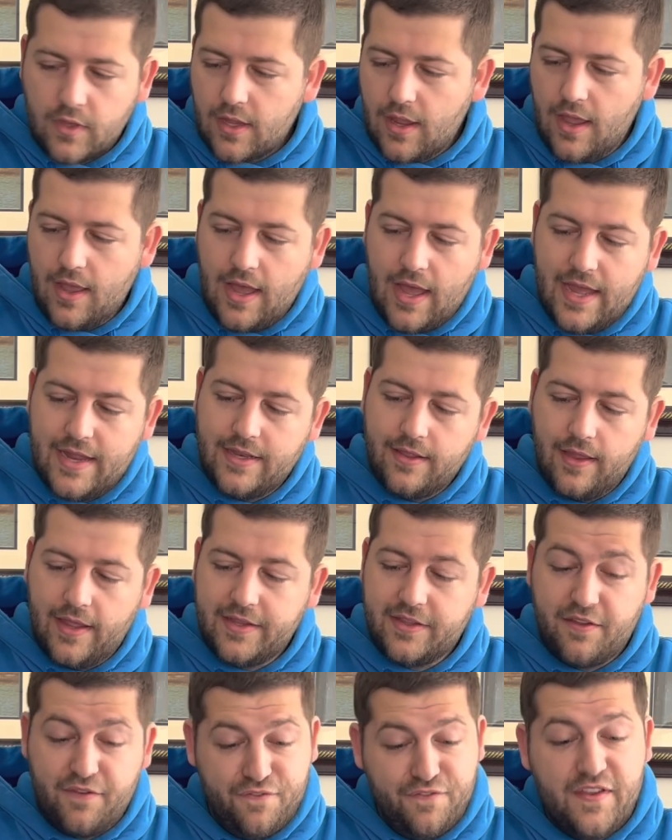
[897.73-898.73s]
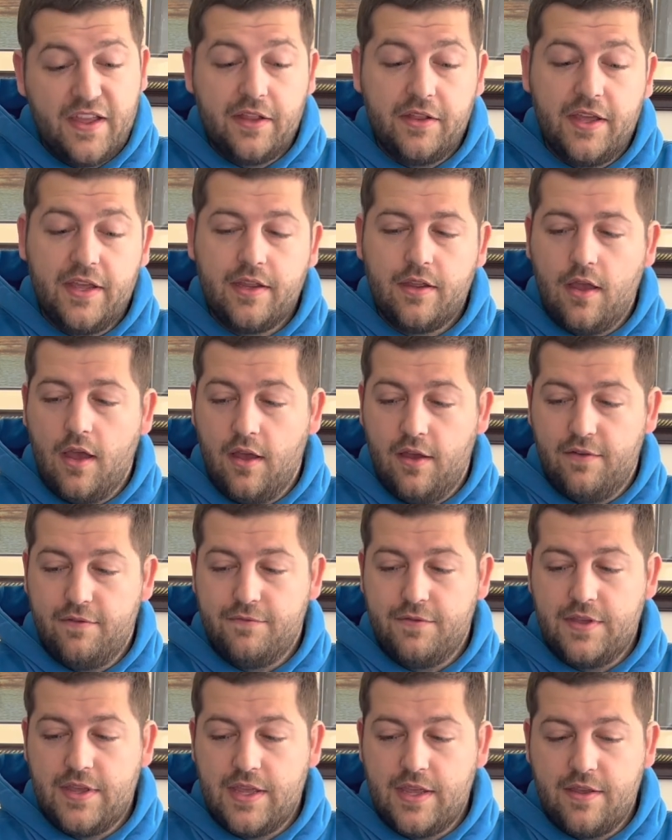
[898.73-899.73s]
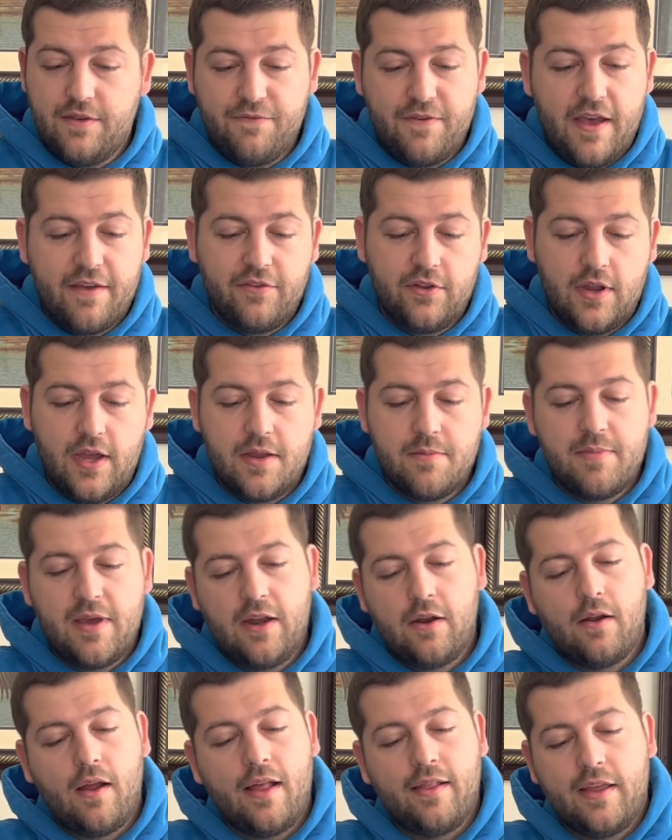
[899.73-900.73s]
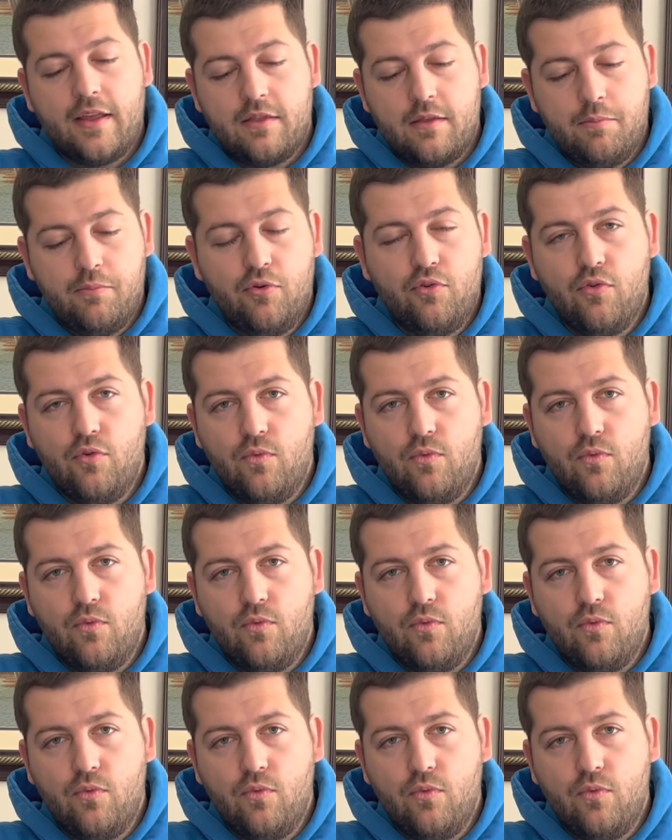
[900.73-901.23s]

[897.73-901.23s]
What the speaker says: I like the feeling of the 509 better. I like the pull